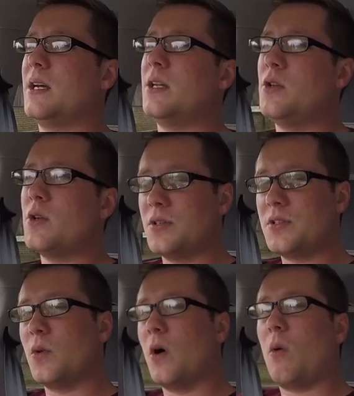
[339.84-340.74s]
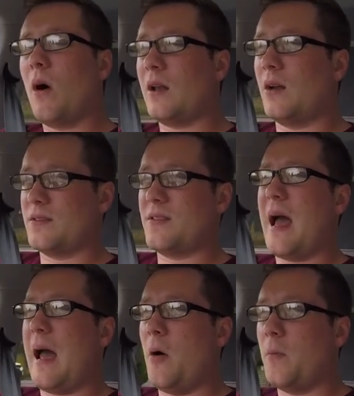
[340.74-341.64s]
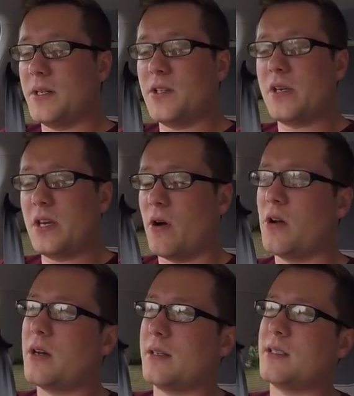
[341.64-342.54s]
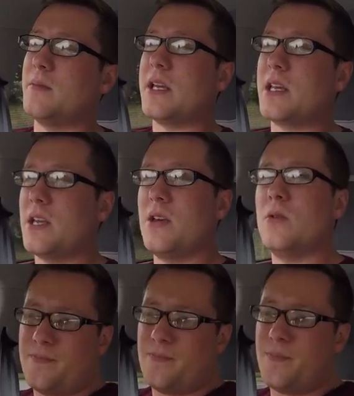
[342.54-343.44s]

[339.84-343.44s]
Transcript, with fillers: you can sort quite a lot of that out by doing your own custom EQ.